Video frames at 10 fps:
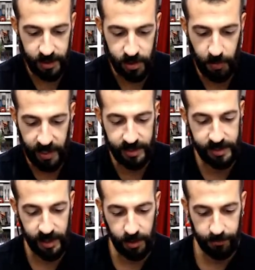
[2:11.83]
by
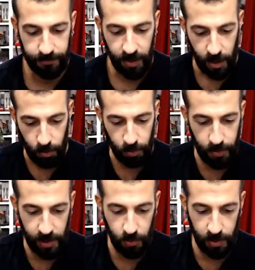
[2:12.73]
itself would
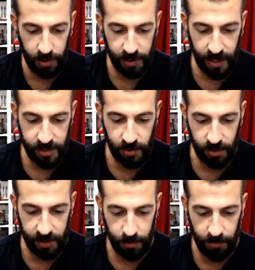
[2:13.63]
be a really nice
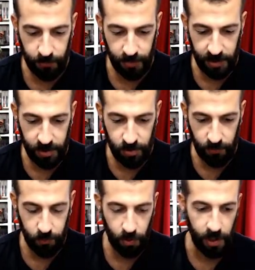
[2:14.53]
collectible from the Gears of
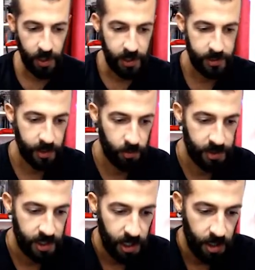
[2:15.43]
War
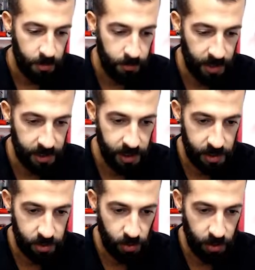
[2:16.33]
series, but
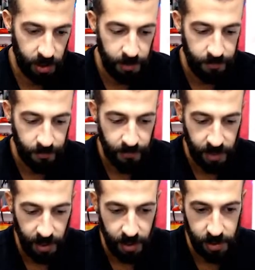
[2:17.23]
it's only
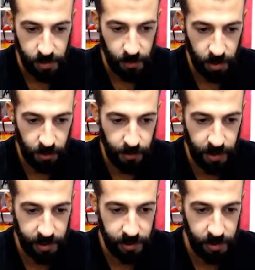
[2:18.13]
a small
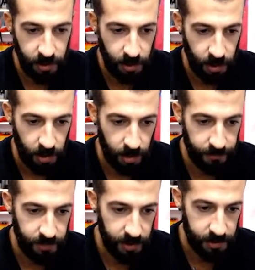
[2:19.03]
part of
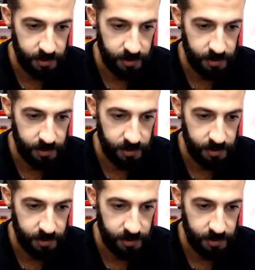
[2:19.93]
this.